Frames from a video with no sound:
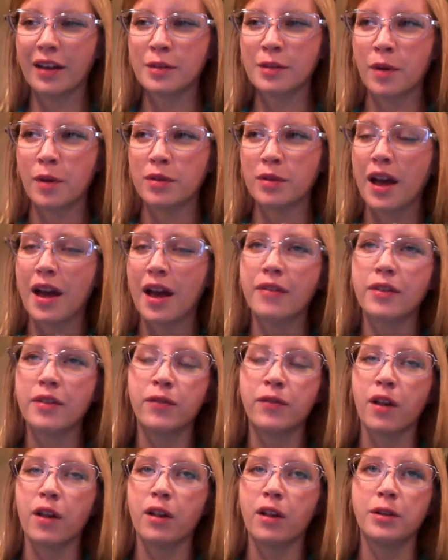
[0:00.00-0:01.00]
I suppose I
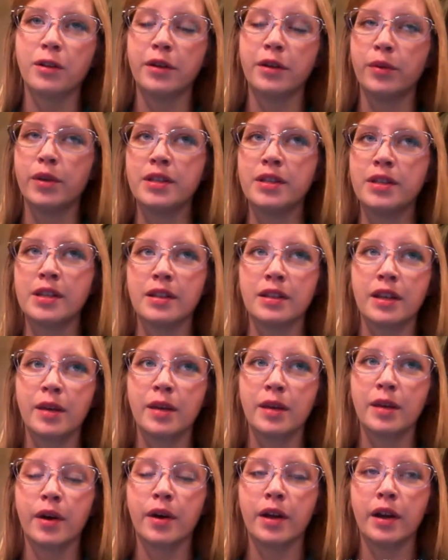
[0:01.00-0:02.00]
haven't followed it
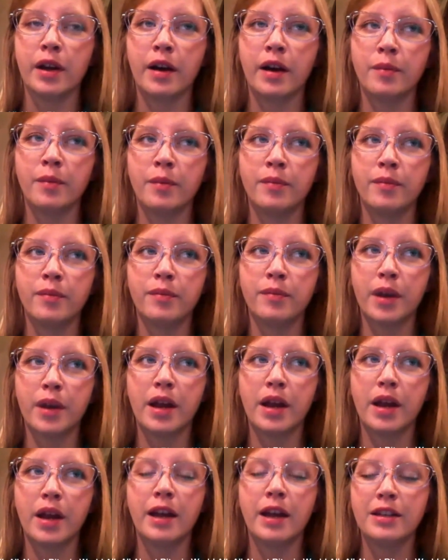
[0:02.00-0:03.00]
recently, but
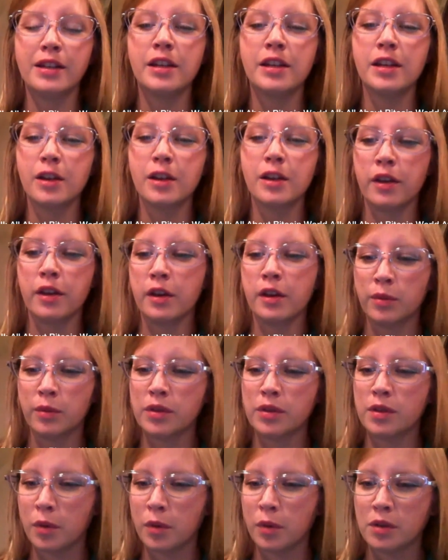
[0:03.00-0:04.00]
I did hear that it
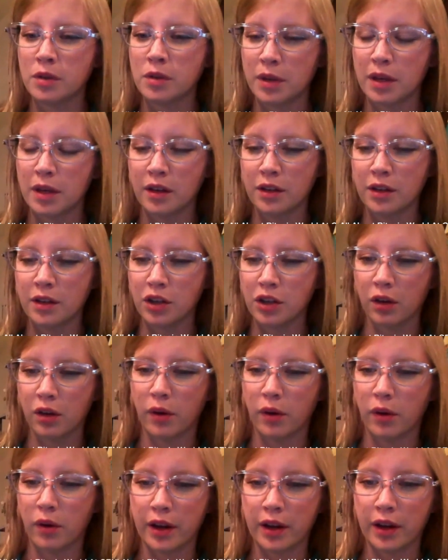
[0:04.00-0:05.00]
was supposed to be a
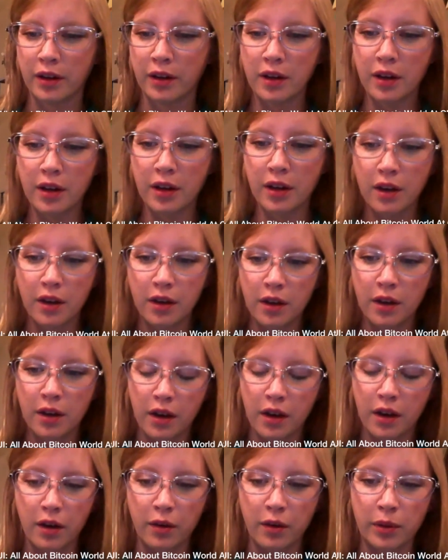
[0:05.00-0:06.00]
January
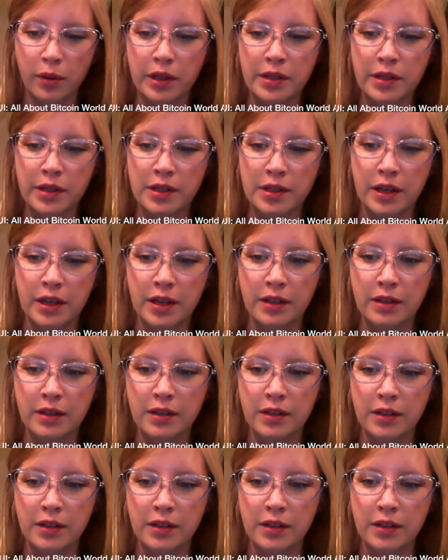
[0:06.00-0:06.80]
release date.